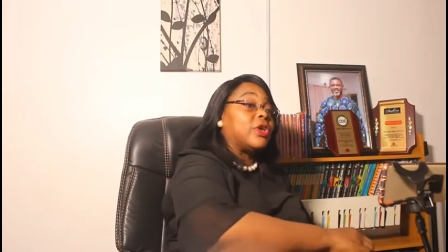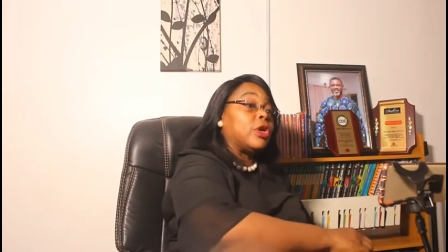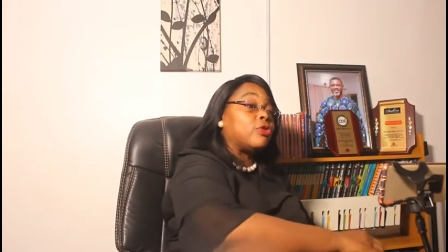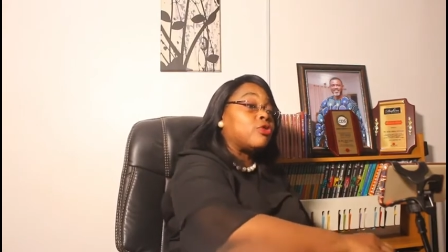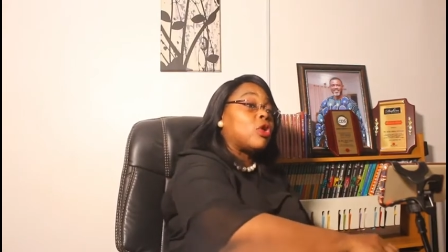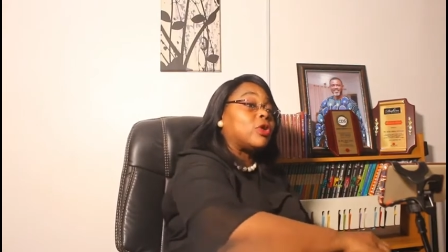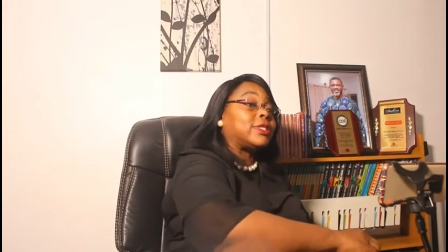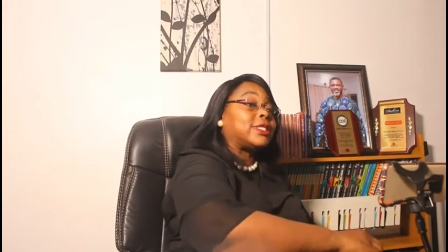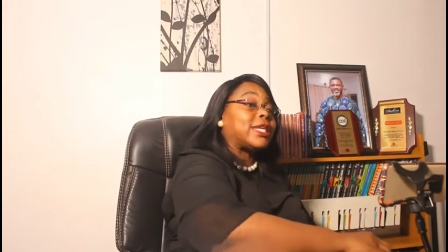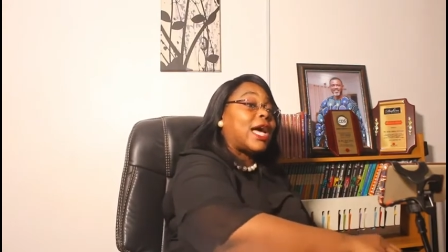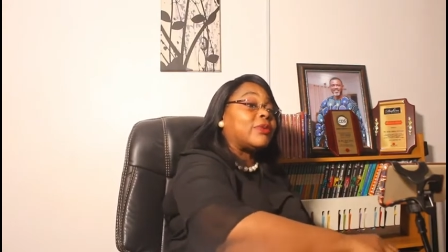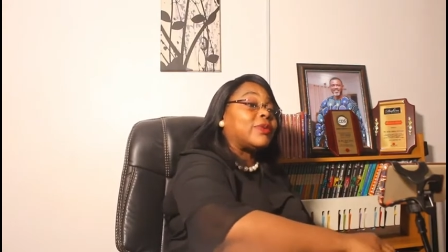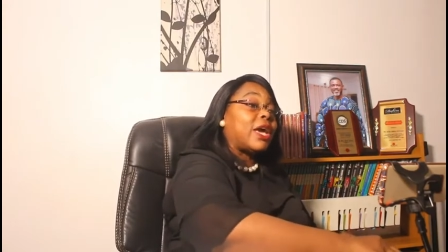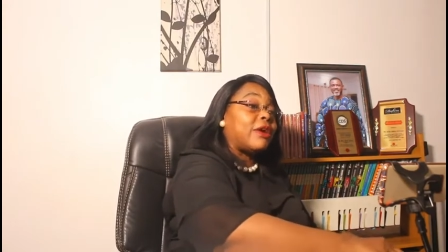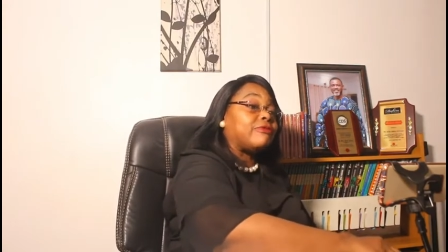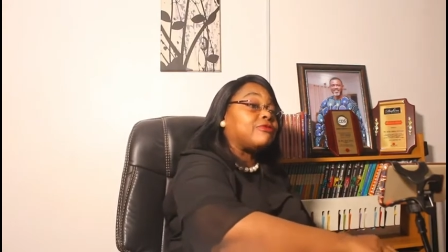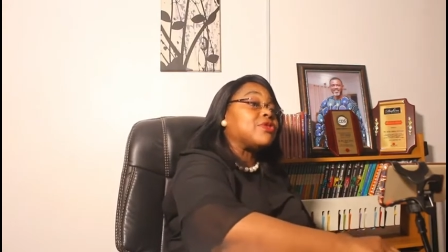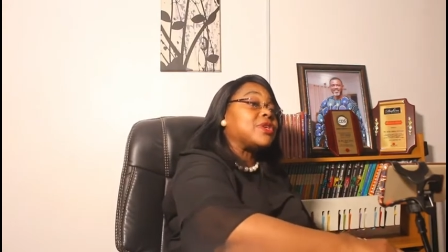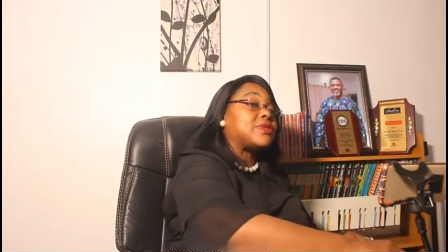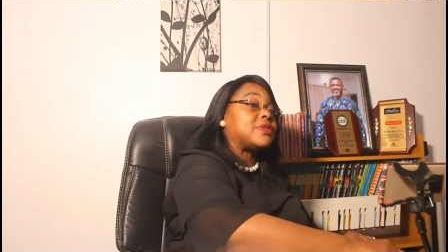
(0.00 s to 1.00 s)
They wrote down
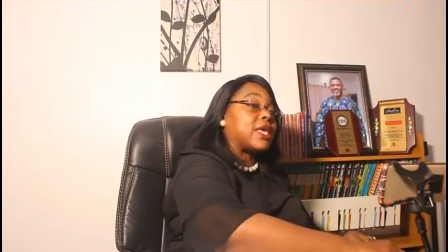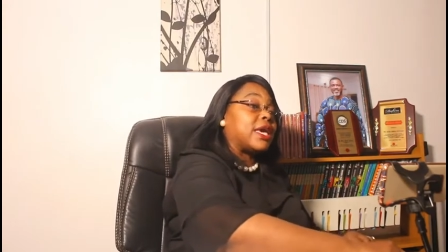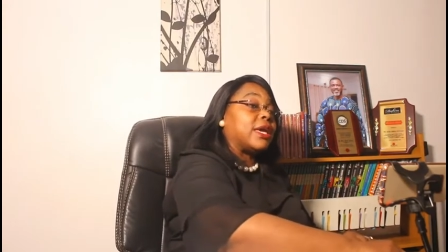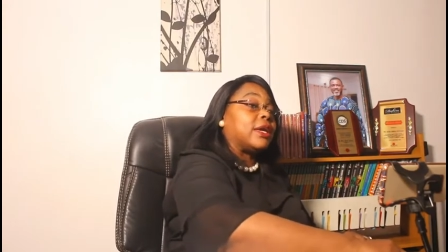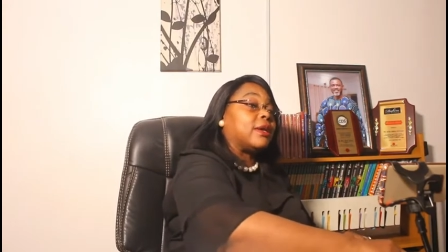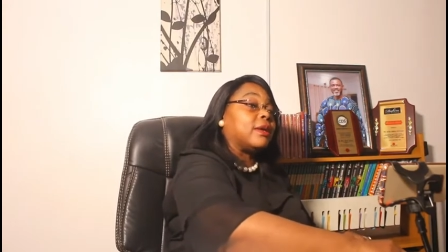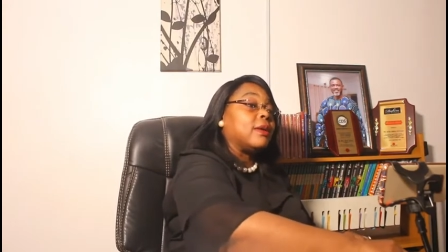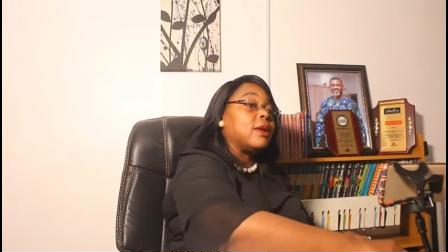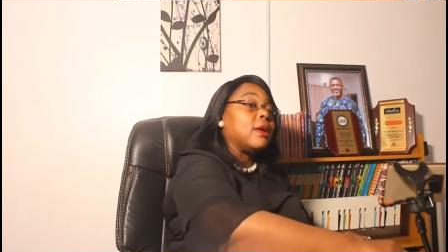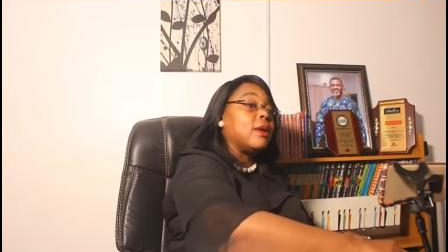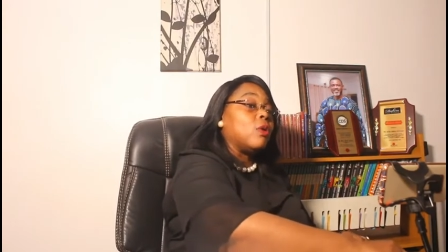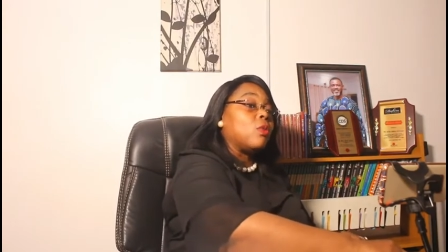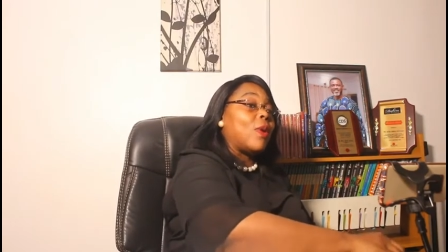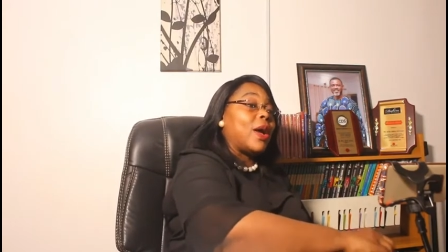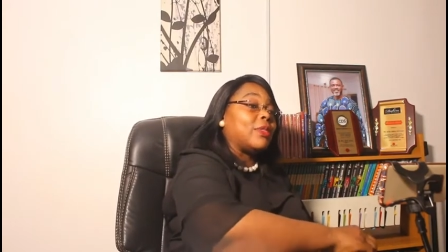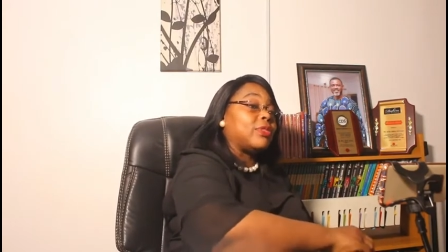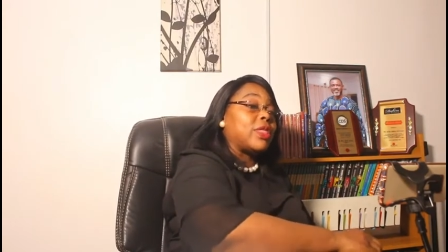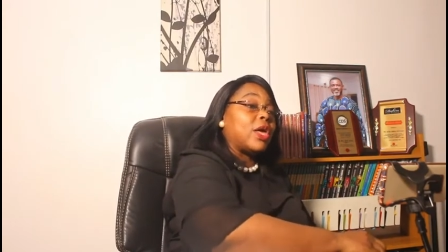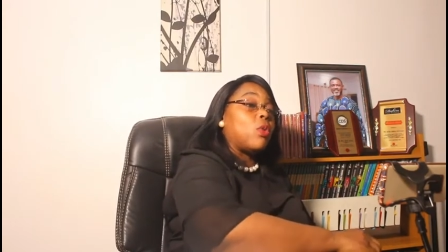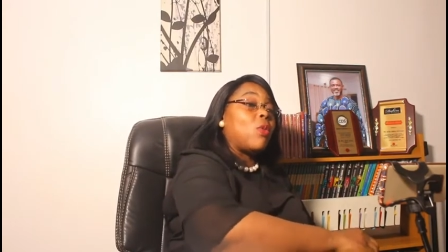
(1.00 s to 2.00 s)
everything
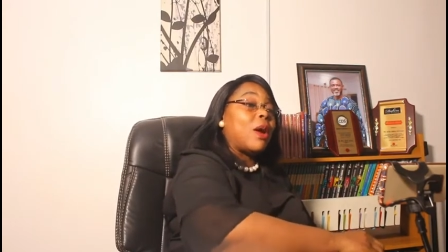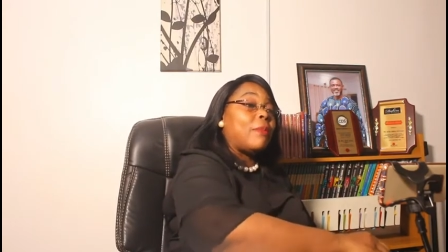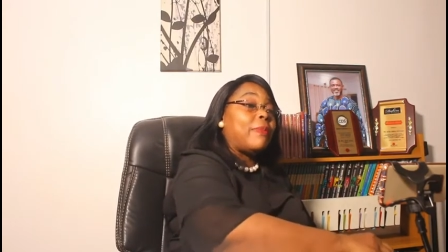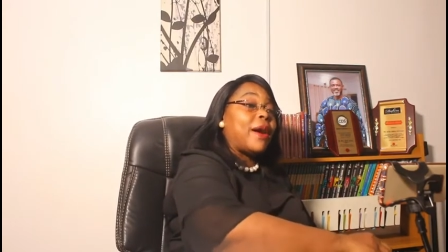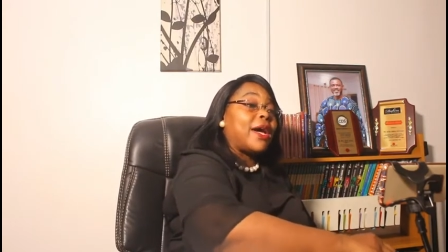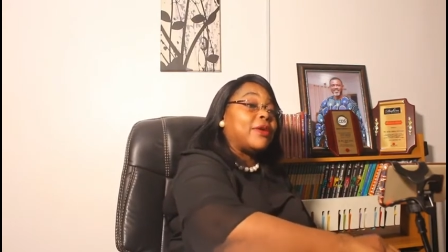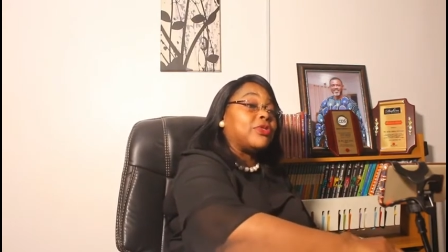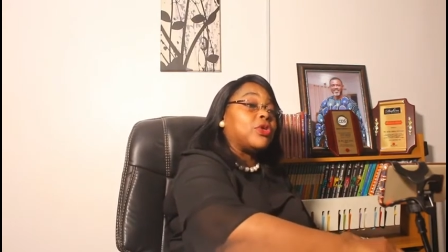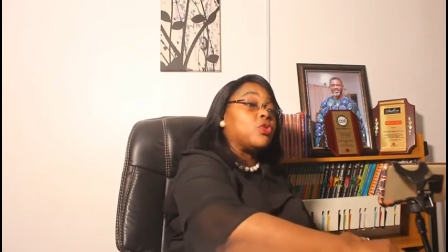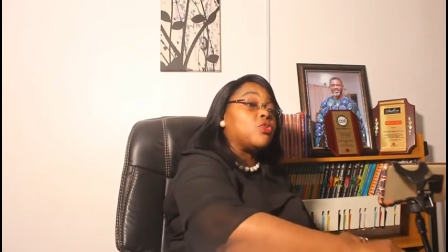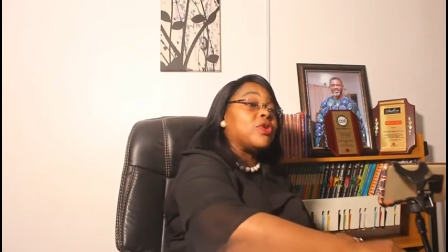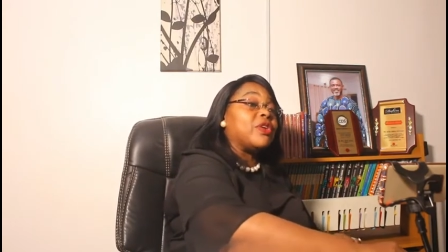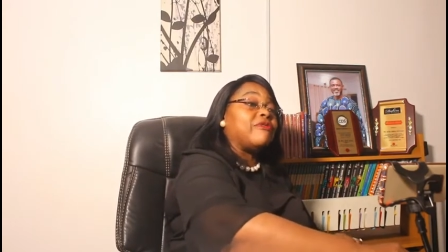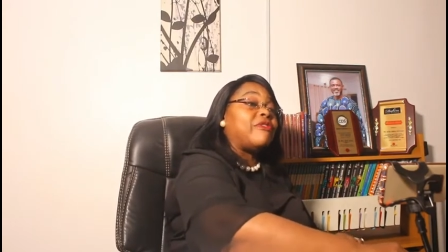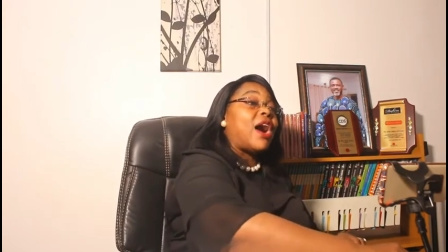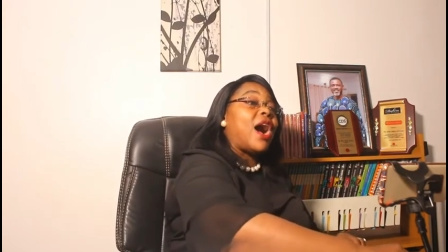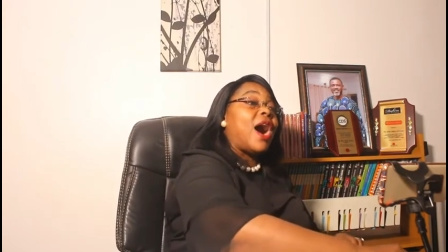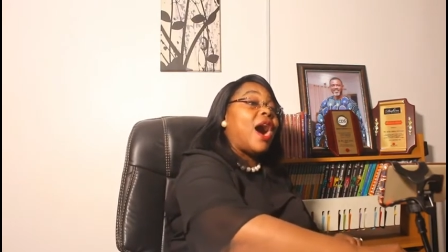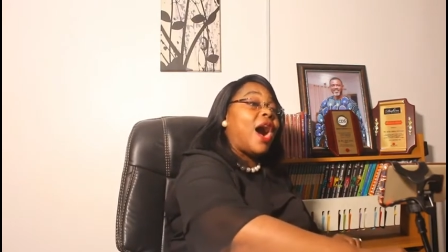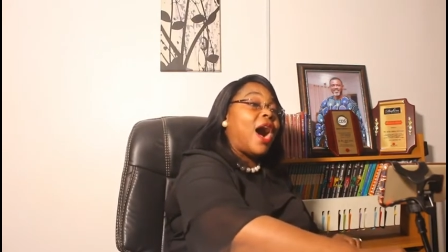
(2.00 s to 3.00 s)
when they were by the
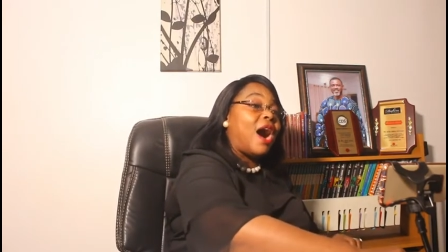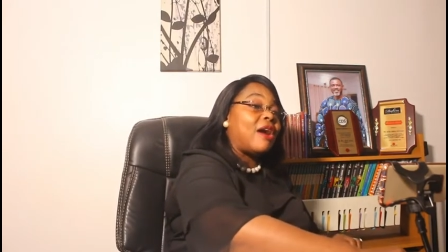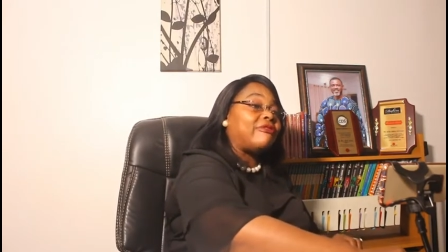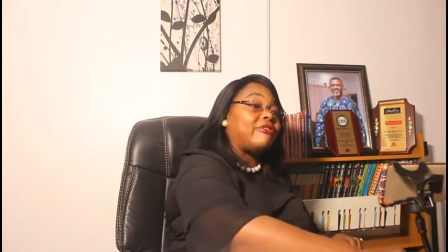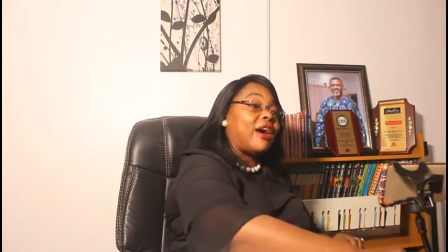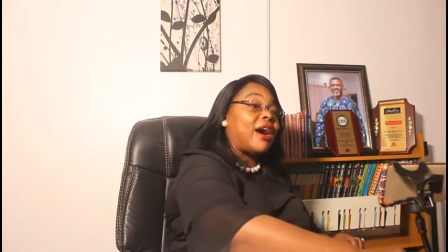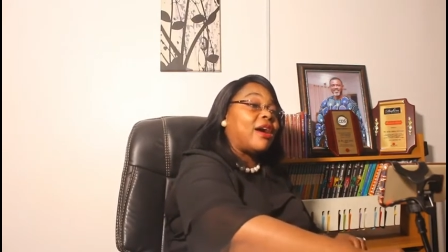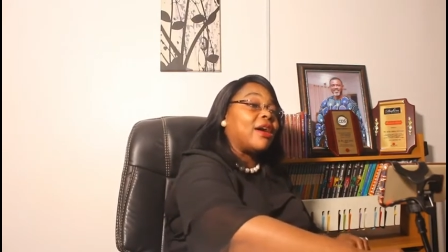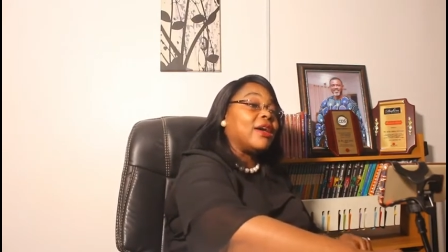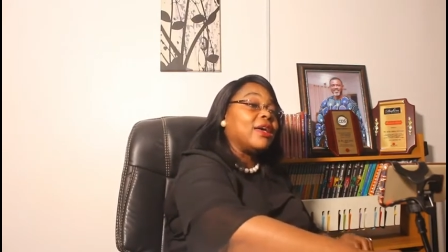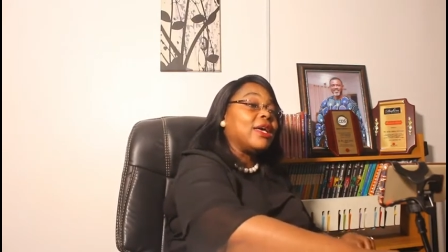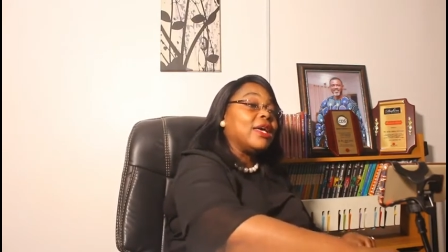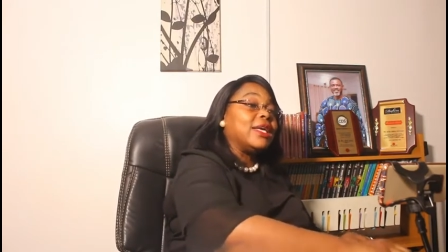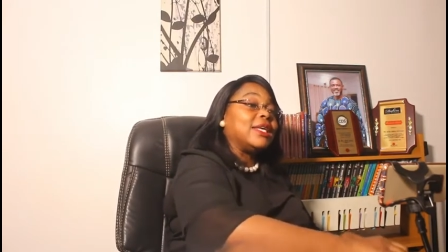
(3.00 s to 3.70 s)
river Ahava.